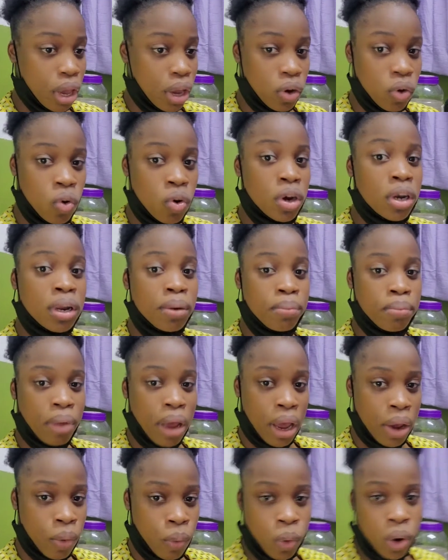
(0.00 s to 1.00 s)
told him
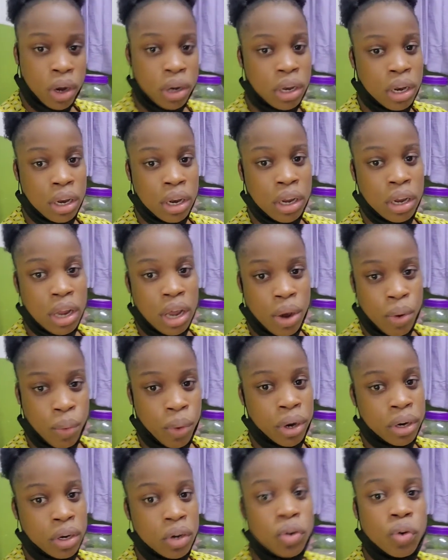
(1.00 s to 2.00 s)
I want
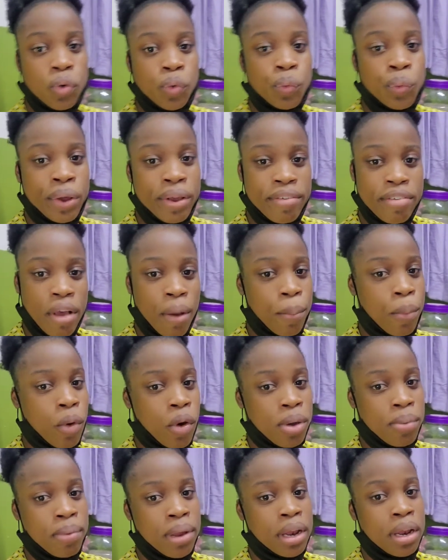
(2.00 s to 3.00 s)
a 2 weeks
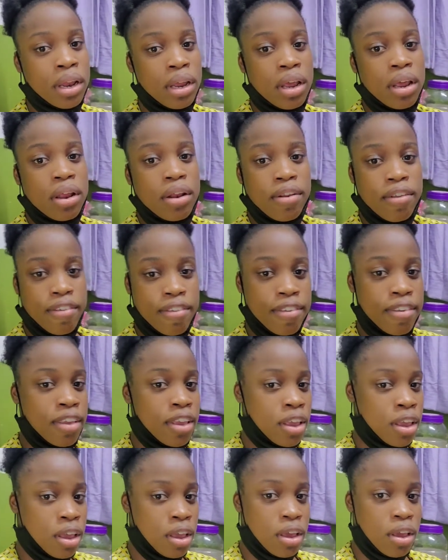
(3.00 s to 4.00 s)
appointment to
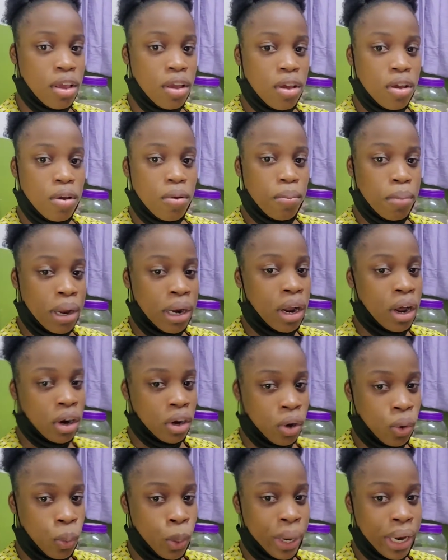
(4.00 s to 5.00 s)
see my
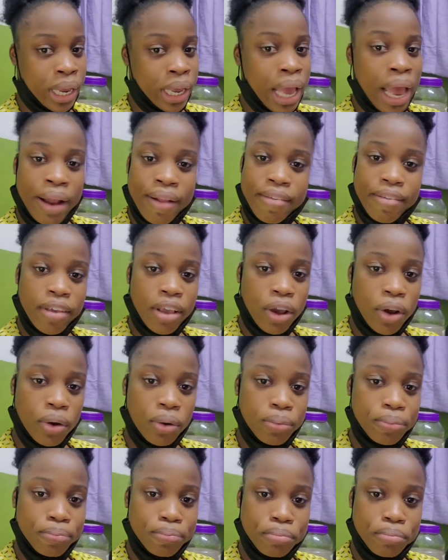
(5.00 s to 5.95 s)
doctor when he gets here.